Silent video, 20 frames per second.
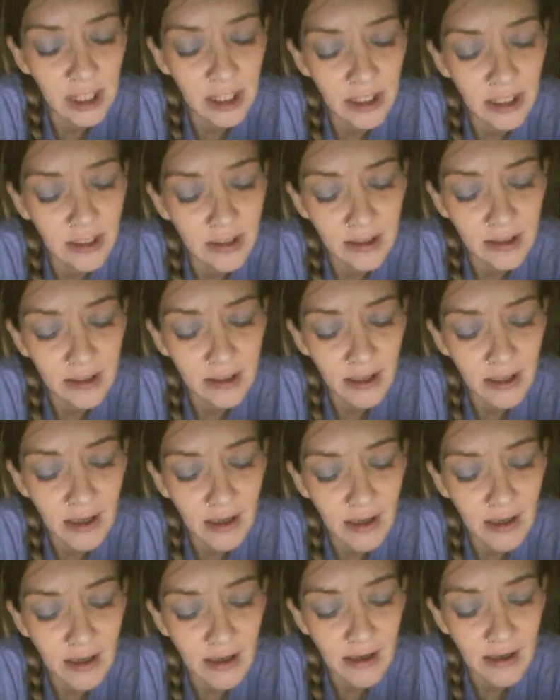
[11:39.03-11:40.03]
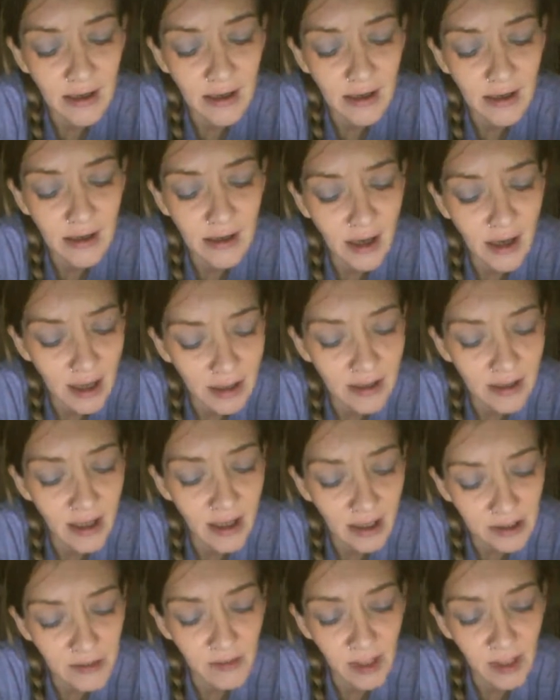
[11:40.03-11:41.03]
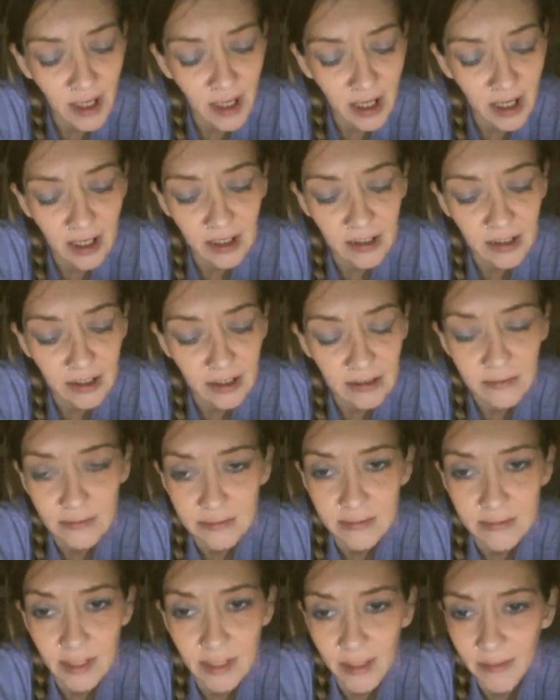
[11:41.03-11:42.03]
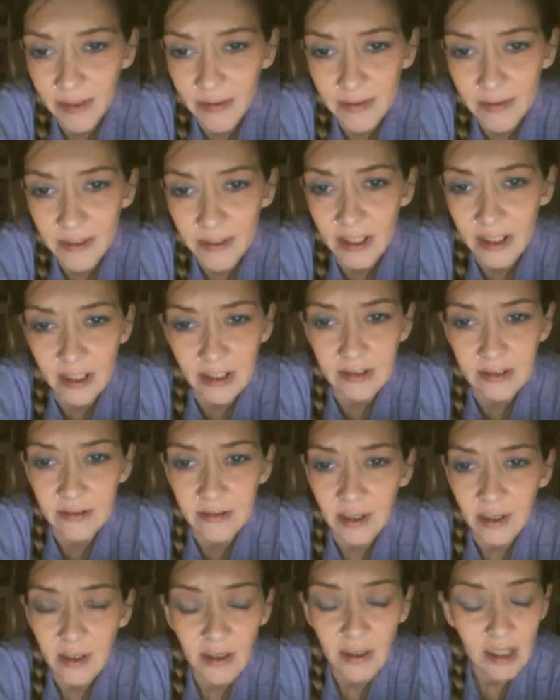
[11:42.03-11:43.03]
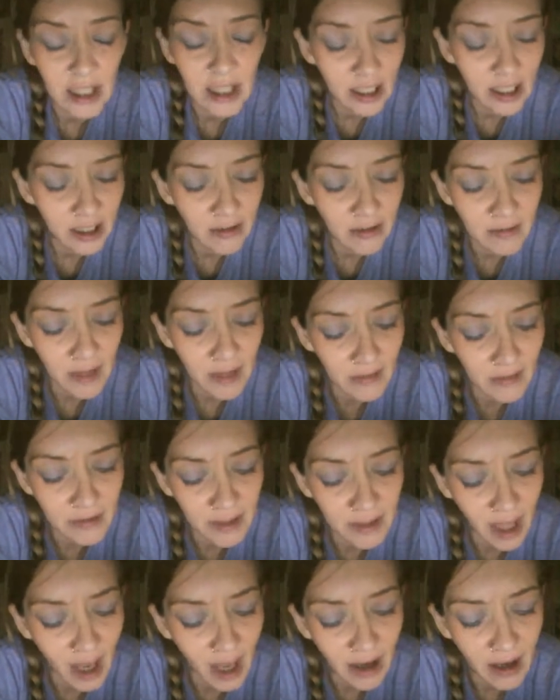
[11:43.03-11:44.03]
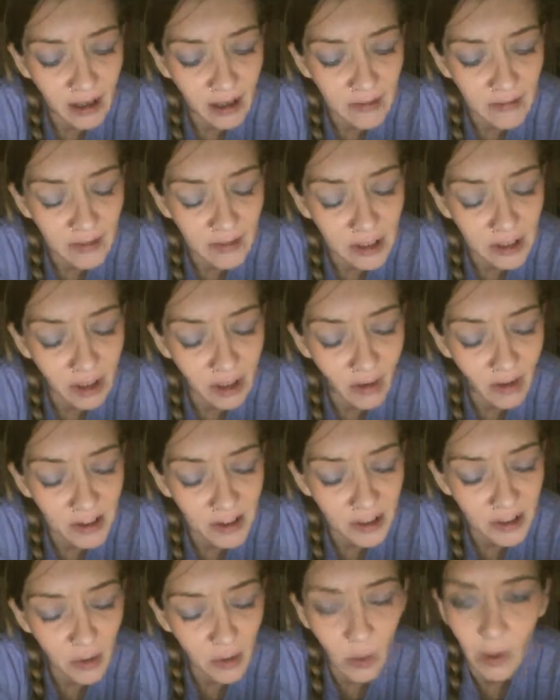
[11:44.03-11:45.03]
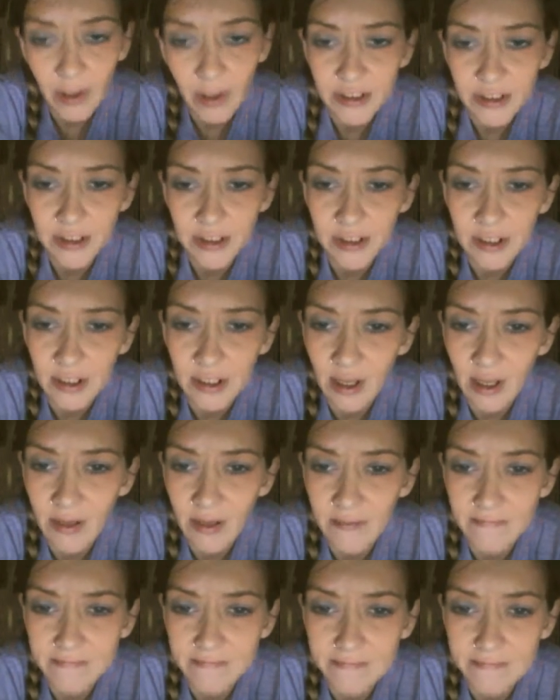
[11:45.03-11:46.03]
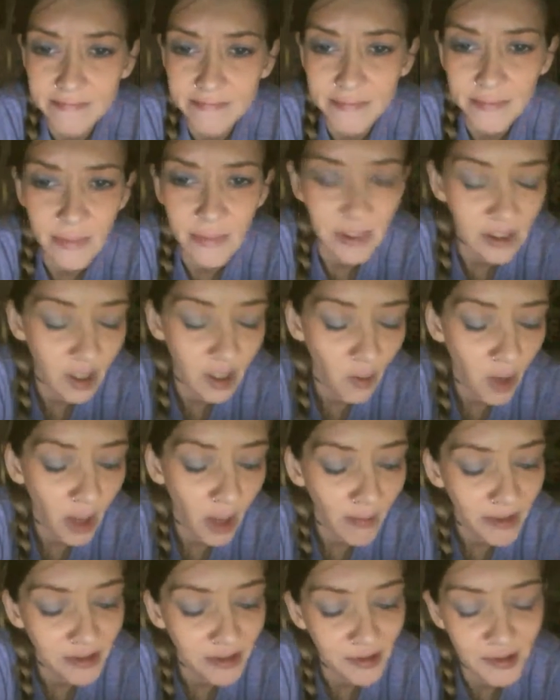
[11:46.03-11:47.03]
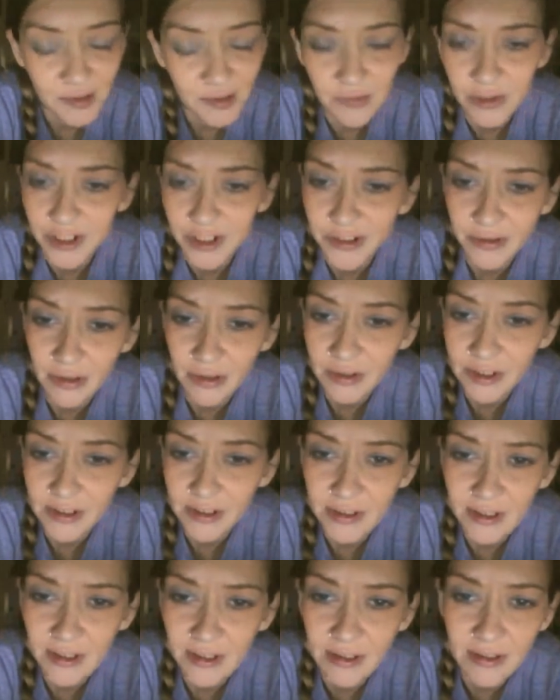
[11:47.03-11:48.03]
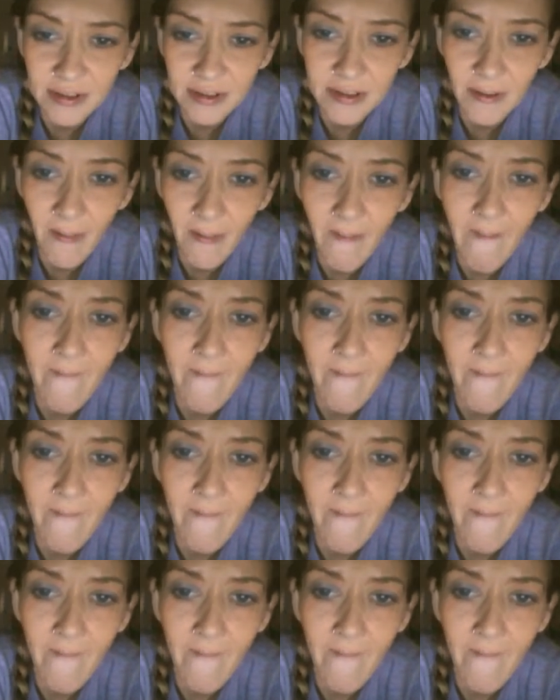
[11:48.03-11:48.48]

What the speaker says: And that's when I had my epiphany. And even after that, you know, I still questioned it, like, you know, well, I'm gonna do some research into this.